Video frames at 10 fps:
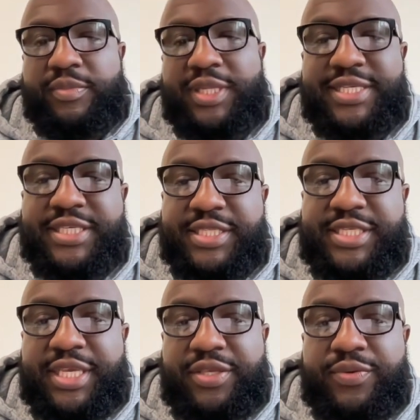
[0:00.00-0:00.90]
Let's
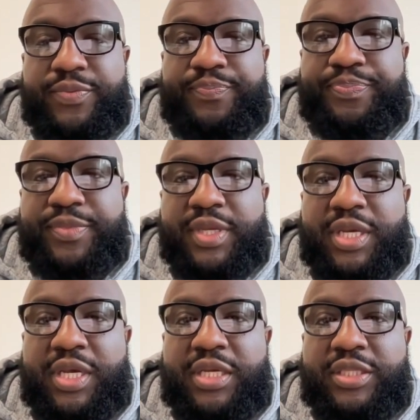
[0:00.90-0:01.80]
continue.
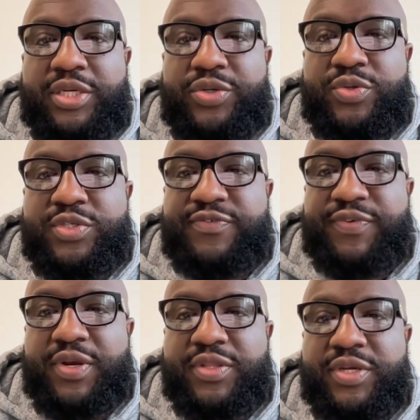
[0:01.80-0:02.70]
The news
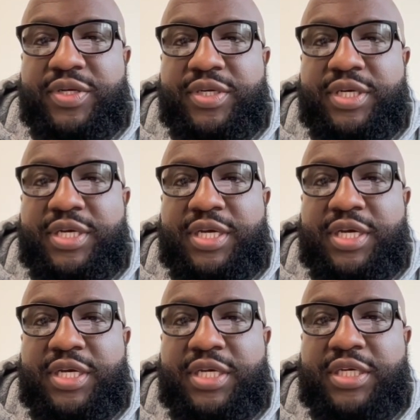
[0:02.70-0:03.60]
further,
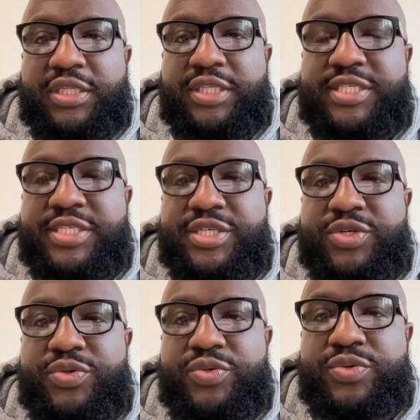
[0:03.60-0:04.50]
this is
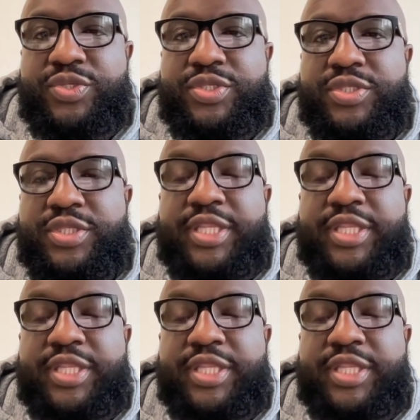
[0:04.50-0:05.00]
news.